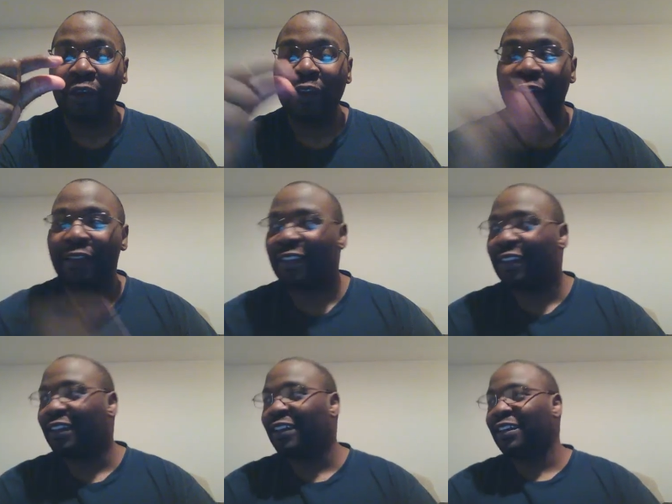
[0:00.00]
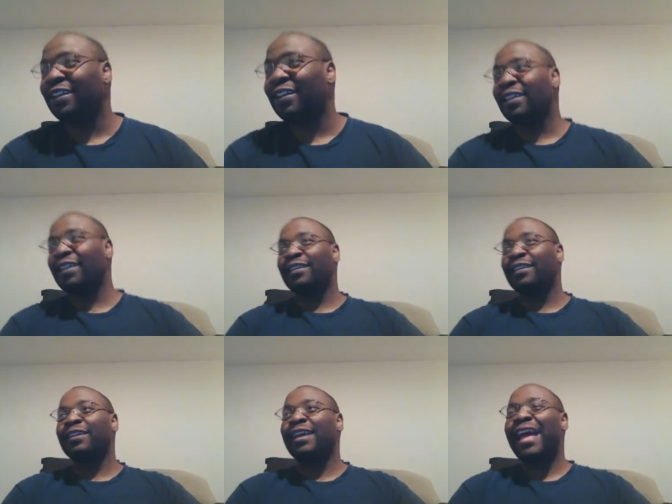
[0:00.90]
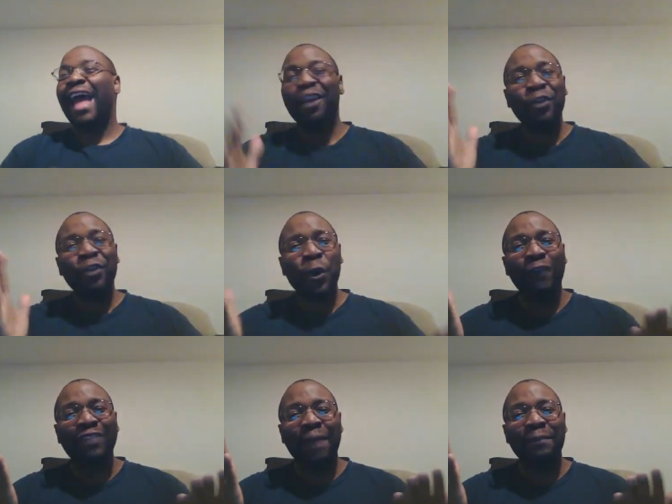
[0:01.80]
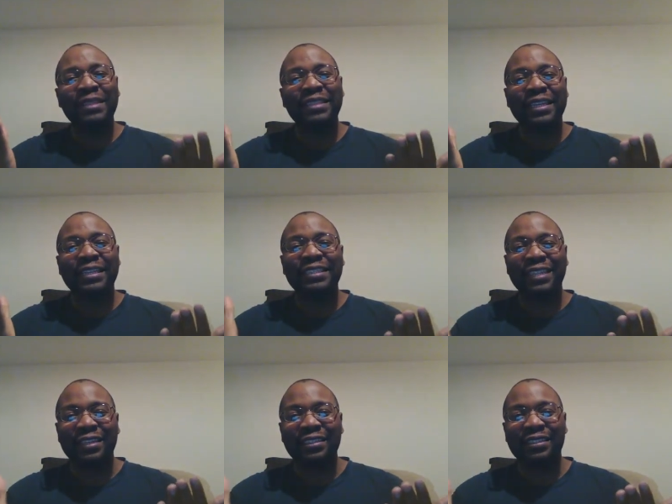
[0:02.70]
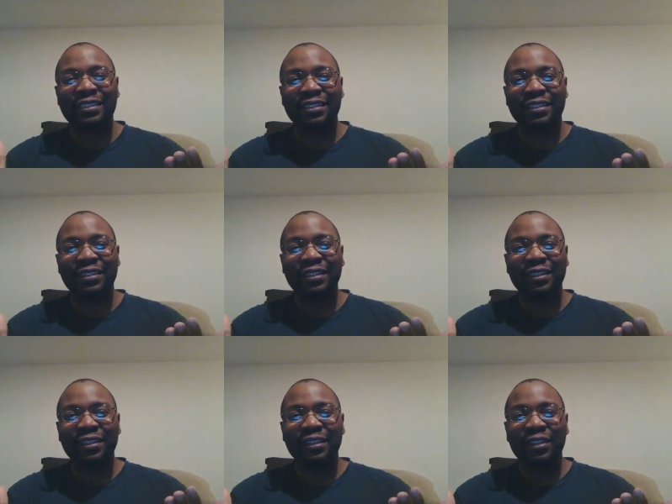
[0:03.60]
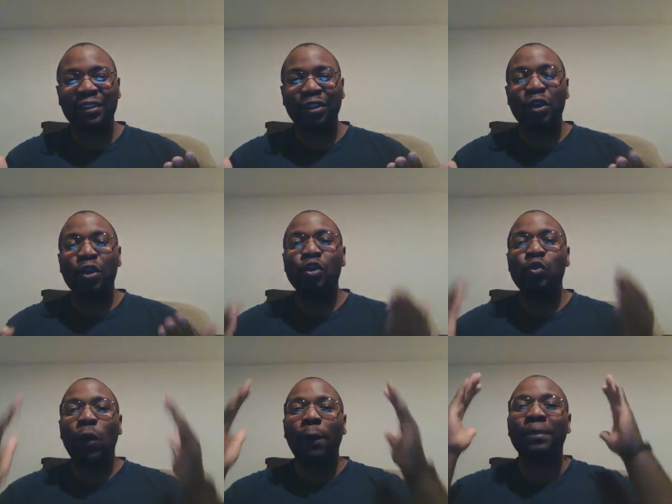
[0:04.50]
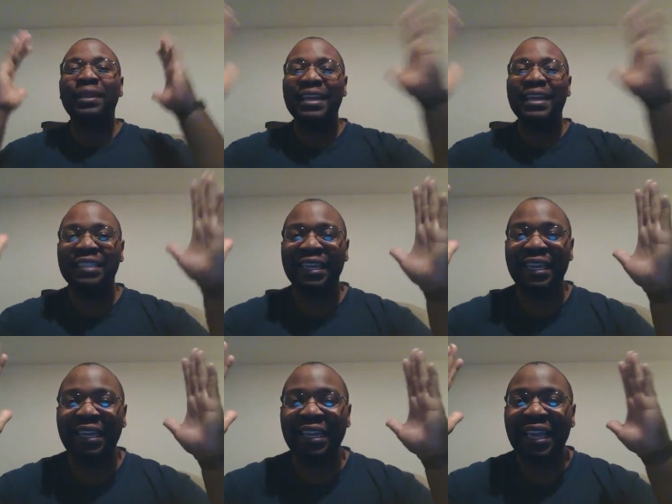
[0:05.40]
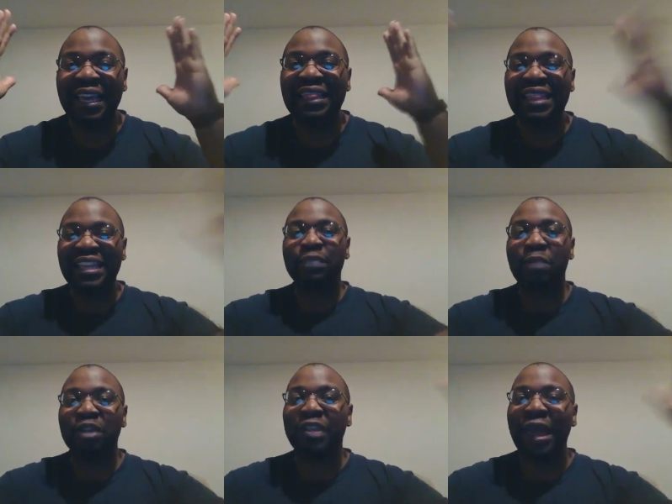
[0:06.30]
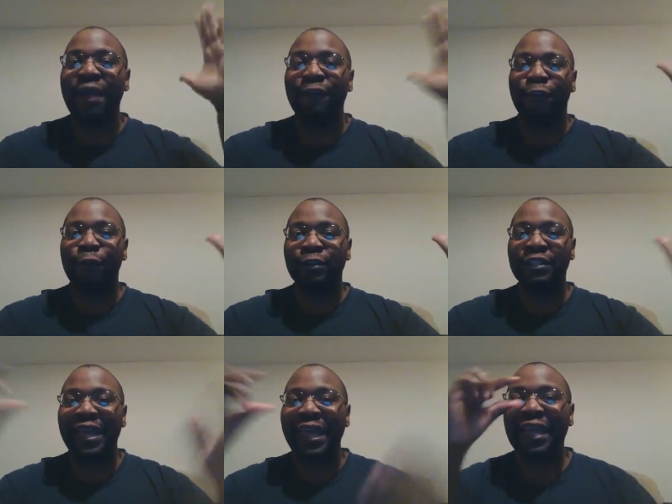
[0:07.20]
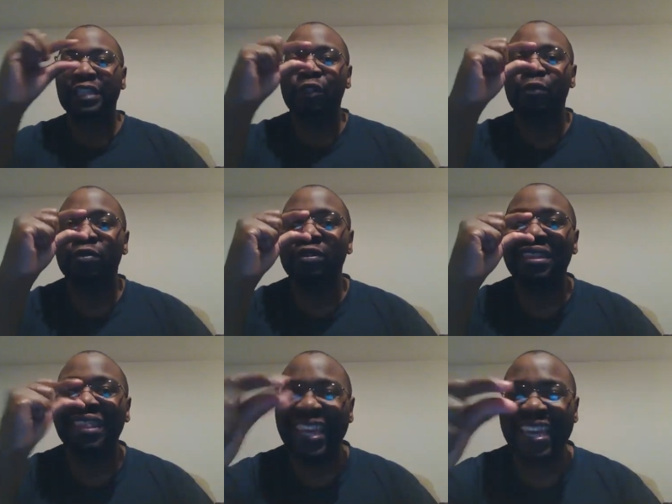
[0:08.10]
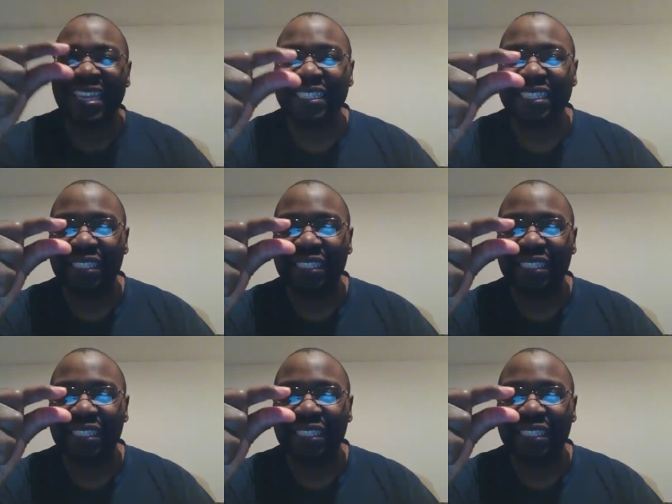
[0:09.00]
I don't know if that makes any sense. You are placing this much effort into this